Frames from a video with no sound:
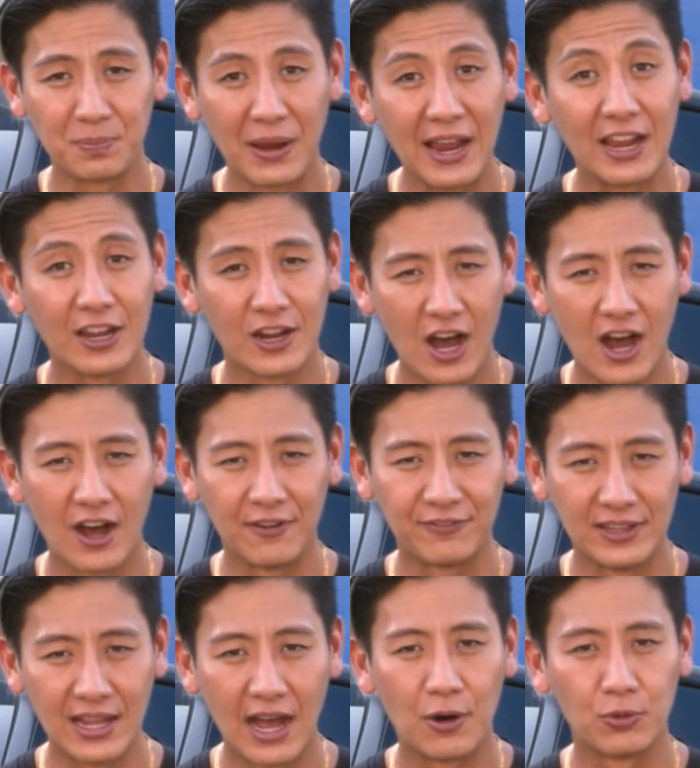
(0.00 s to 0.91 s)
paying
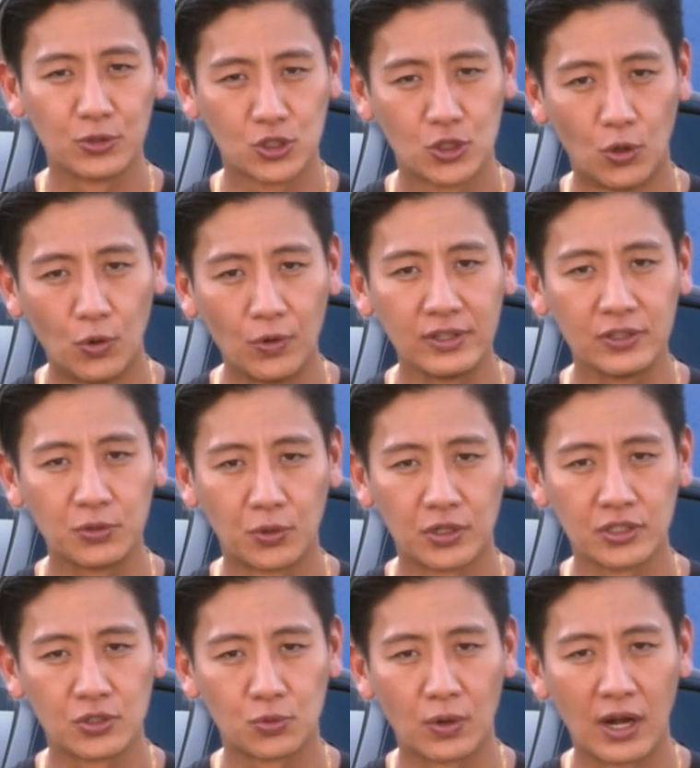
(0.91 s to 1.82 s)
off and now I was going
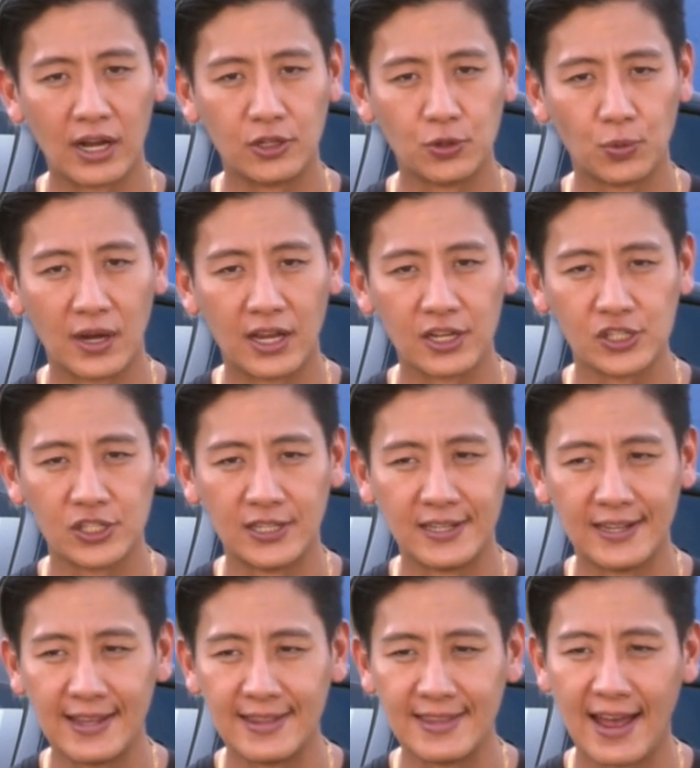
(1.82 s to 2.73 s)
towards the right direction,
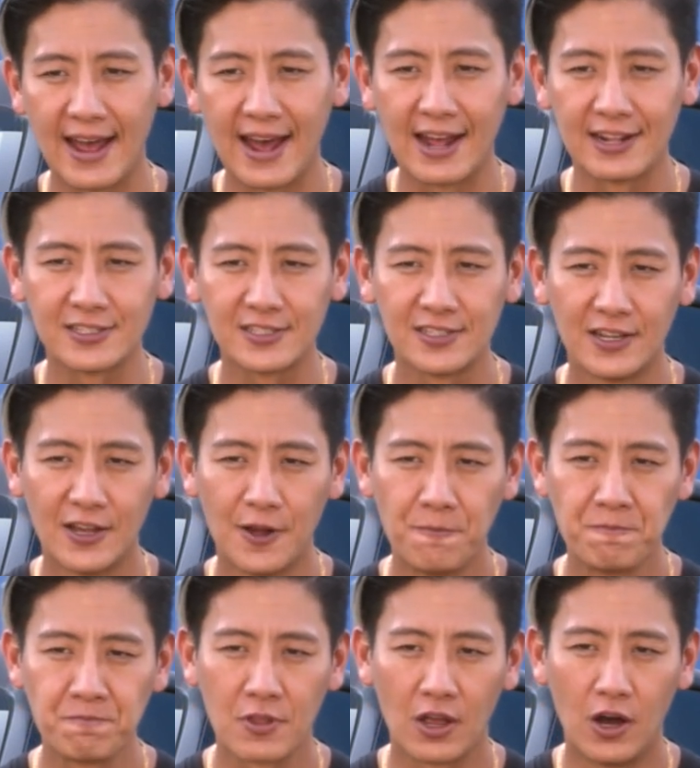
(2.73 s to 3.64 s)
and that
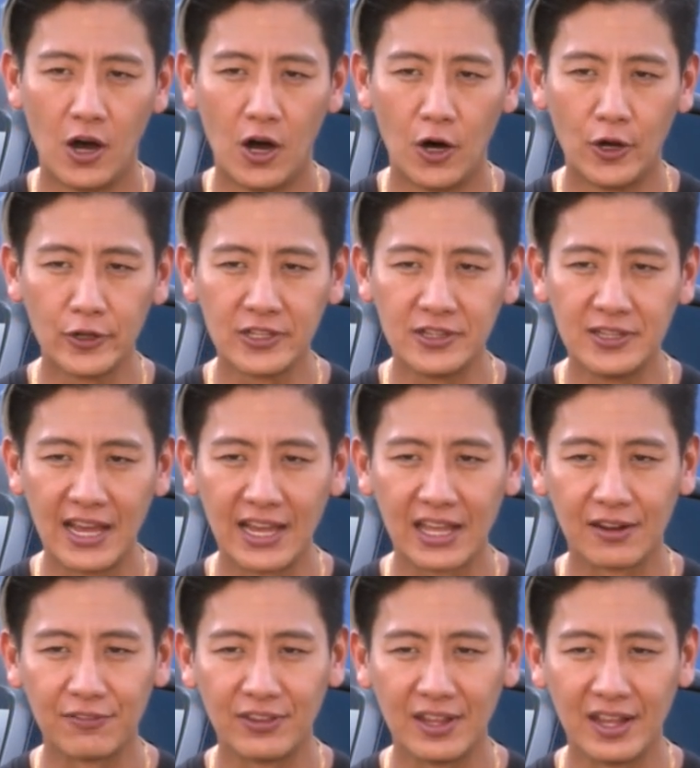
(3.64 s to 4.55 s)
all the
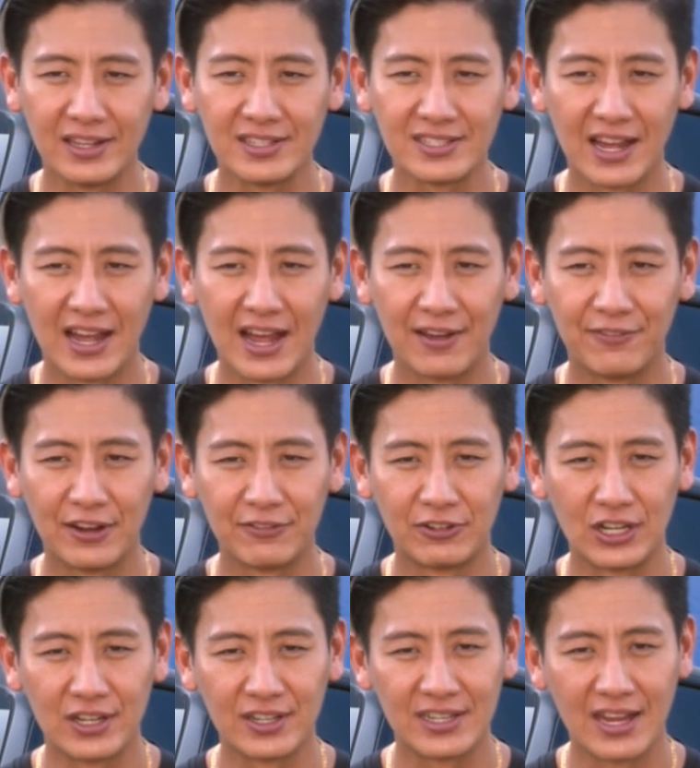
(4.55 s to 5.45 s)
negative things that I have
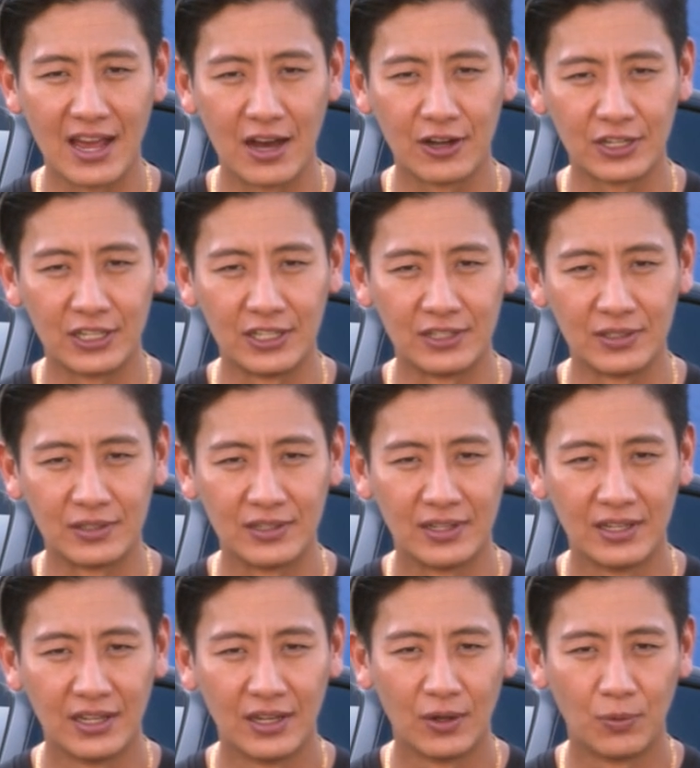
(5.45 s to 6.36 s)
ever encountered
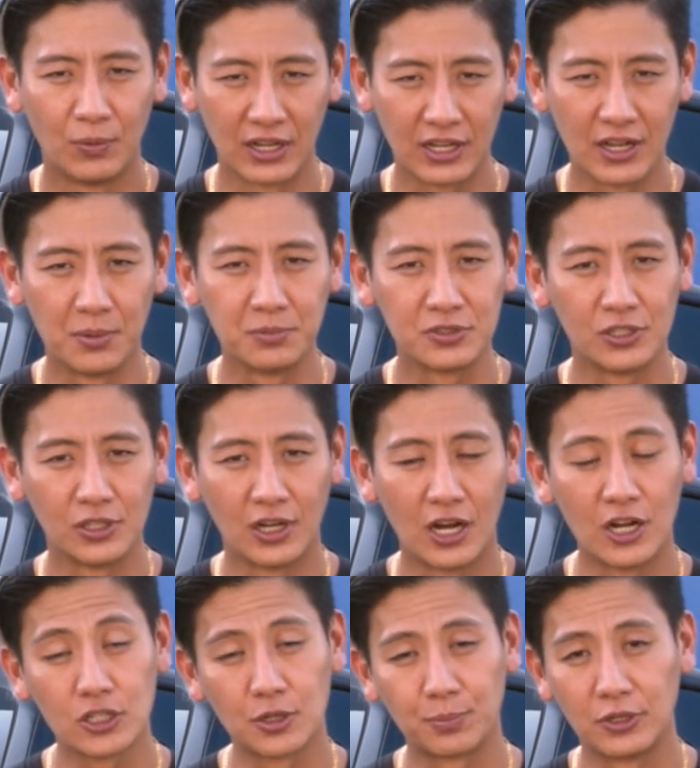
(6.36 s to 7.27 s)
when it comes to
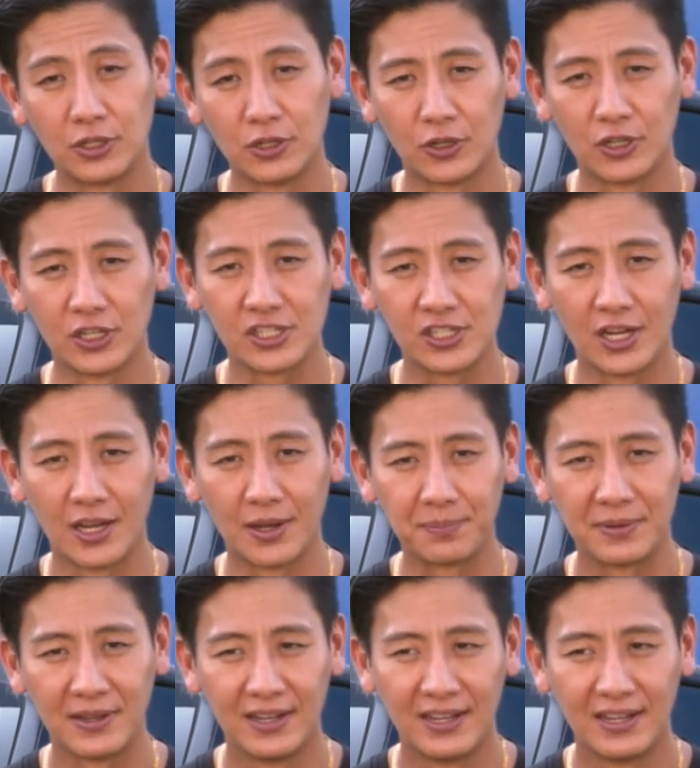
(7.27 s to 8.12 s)
entrepreneurship,